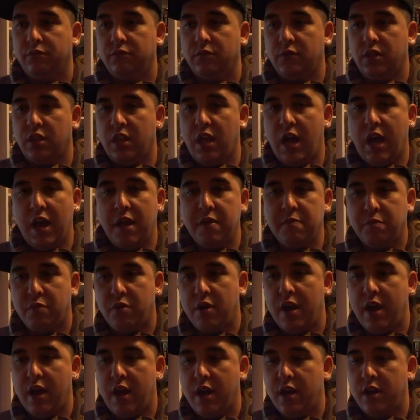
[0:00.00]
line
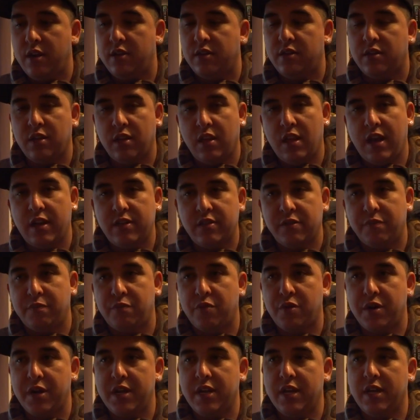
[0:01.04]
bred, selective
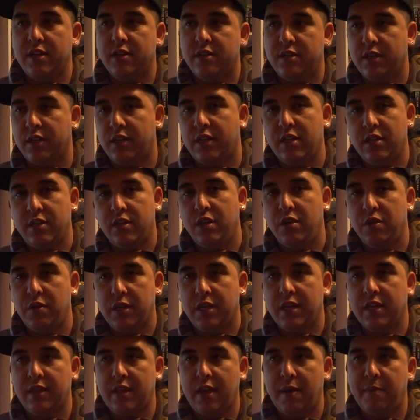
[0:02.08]
breeding to continue
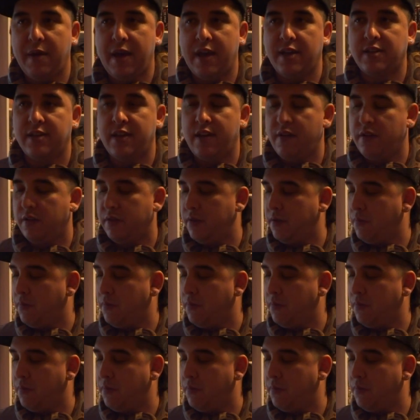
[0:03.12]
to get that pastel.